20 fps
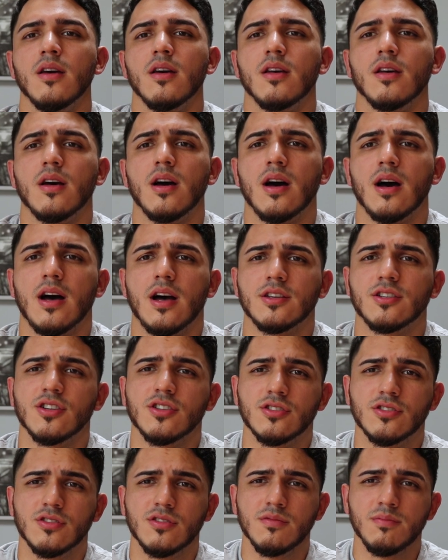Uh, just
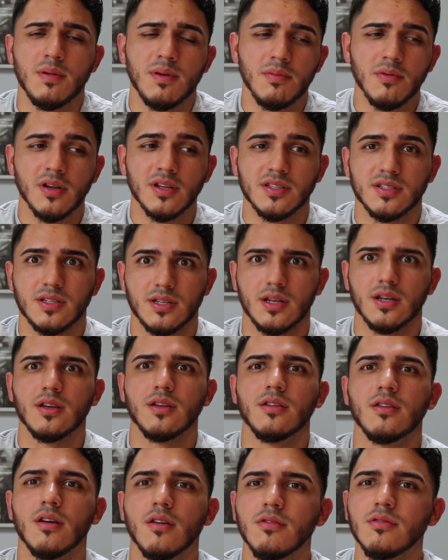so people can see it, you
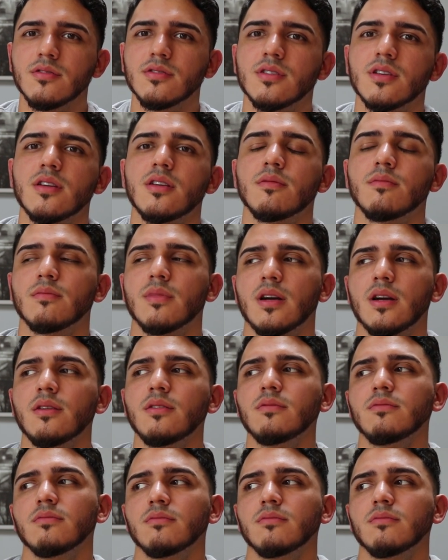know, see my